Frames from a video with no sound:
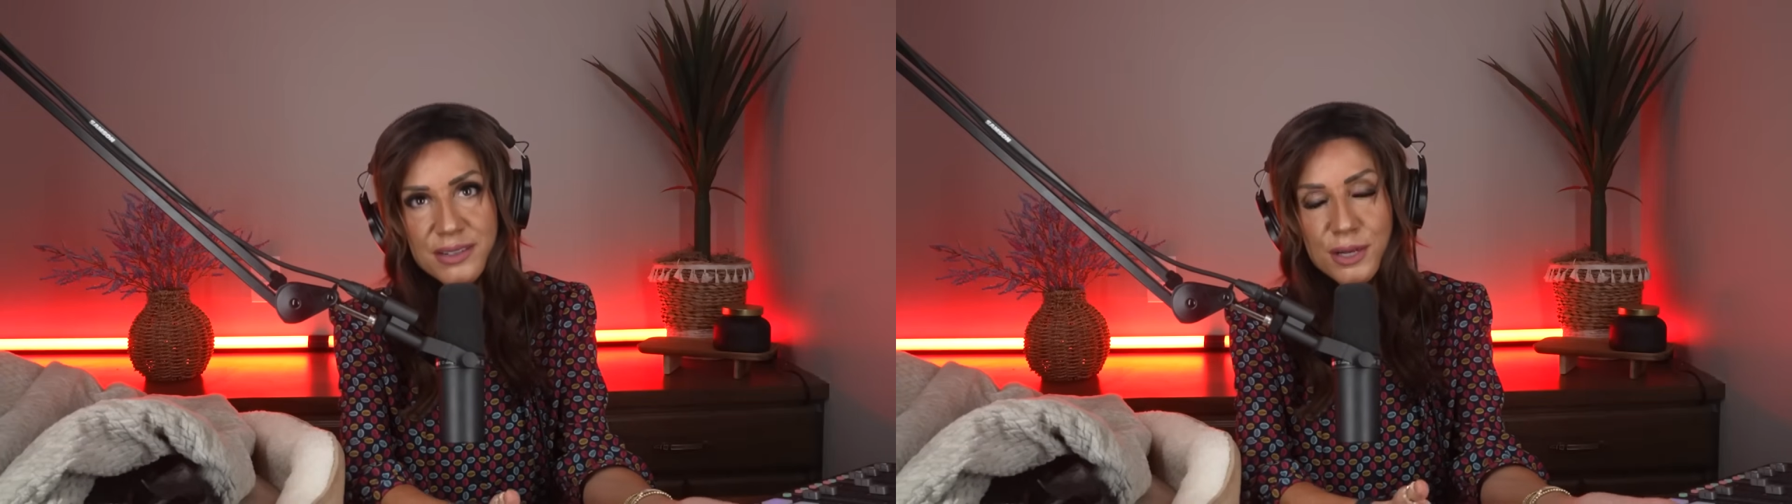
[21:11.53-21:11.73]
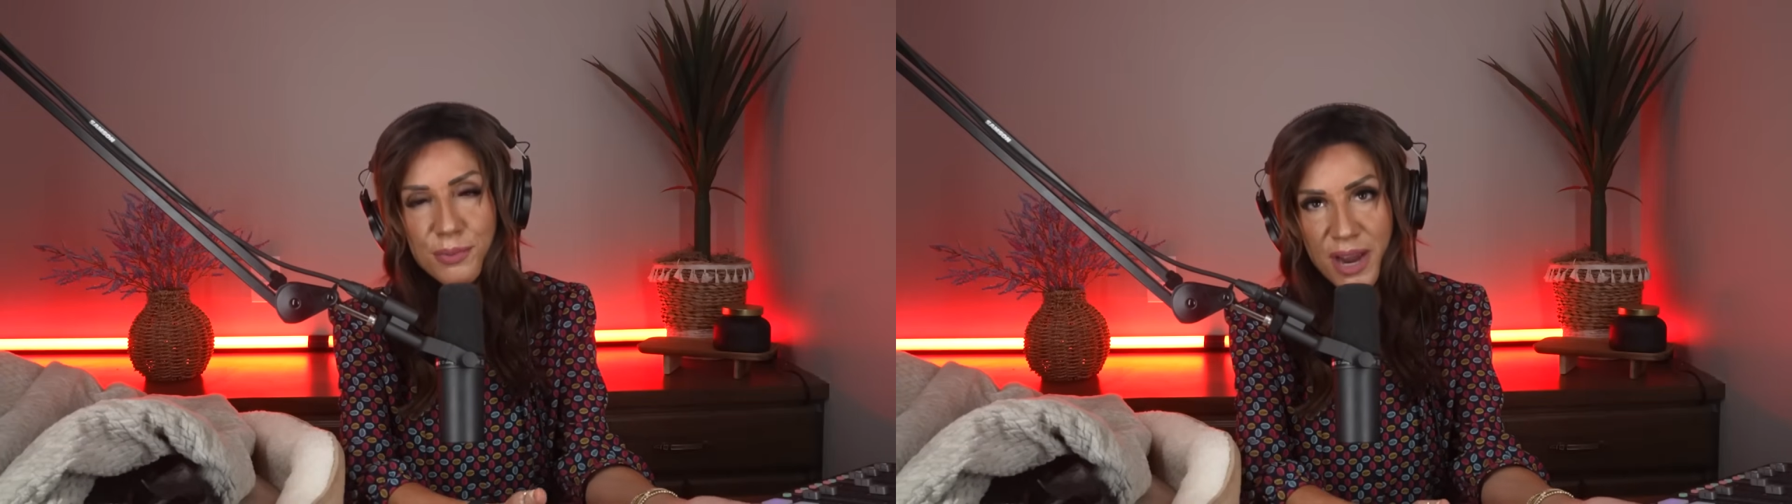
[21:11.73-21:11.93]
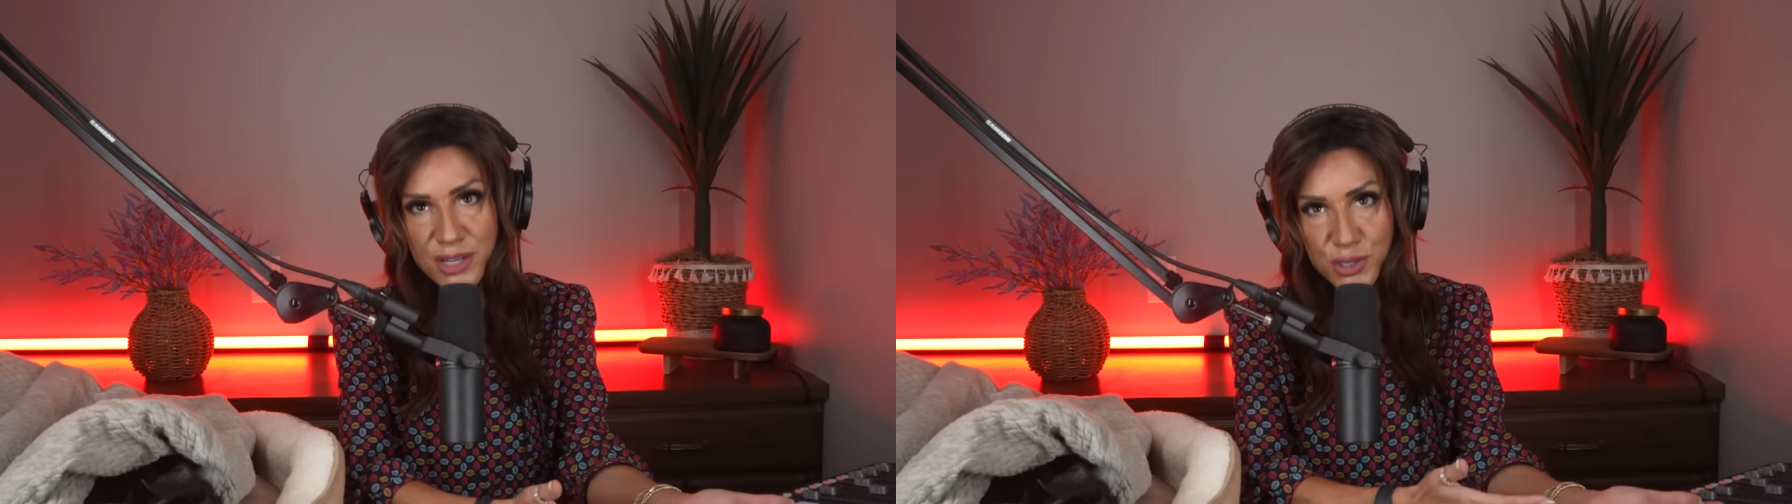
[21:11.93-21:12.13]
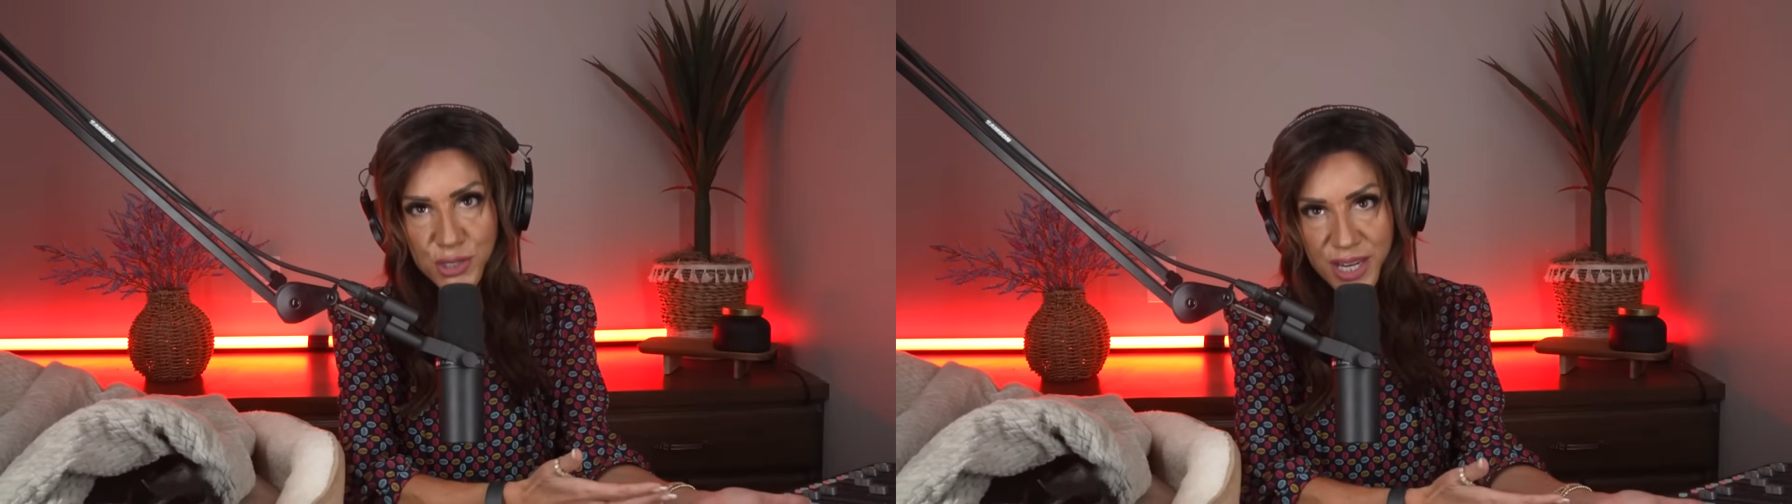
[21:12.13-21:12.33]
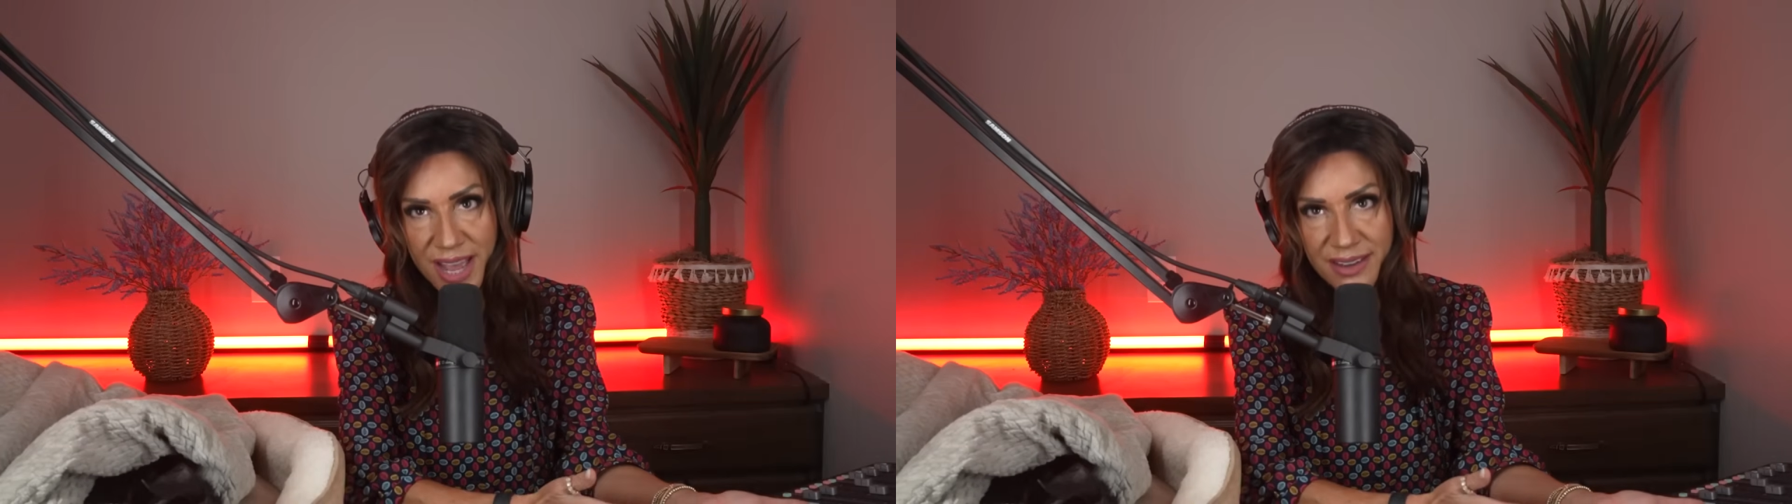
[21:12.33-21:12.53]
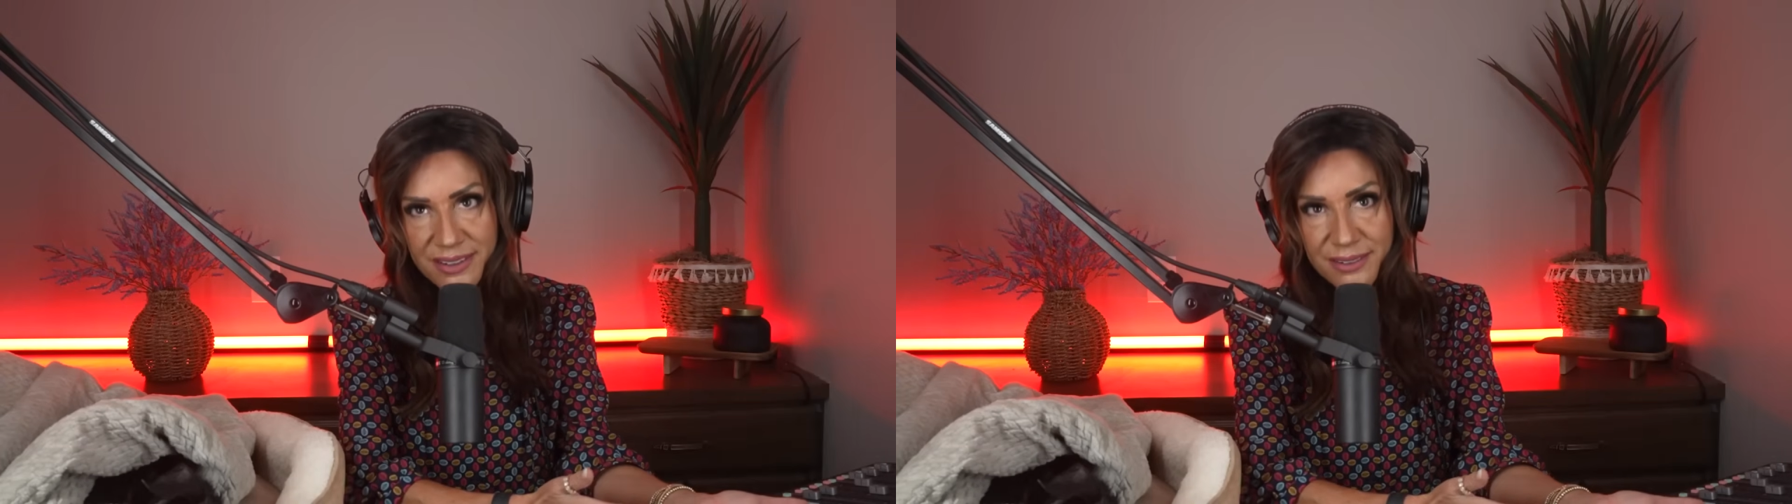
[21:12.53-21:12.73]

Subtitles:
to Brasher's dad.